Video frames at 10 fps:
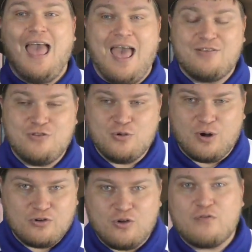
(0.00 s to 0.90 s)
as you
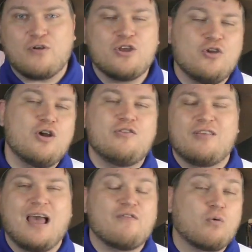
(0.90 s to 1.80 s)
are delivering goods,
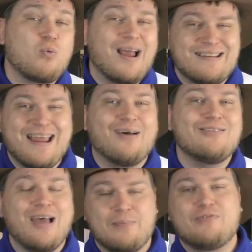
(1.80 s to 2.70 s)
kind of a
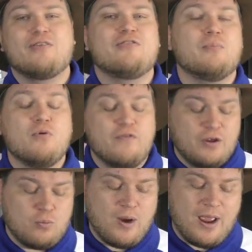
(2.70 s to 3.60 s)
rondelle type system
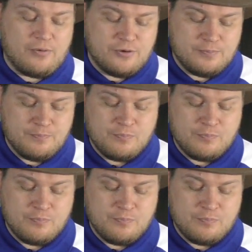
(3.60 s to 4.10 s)
moving around.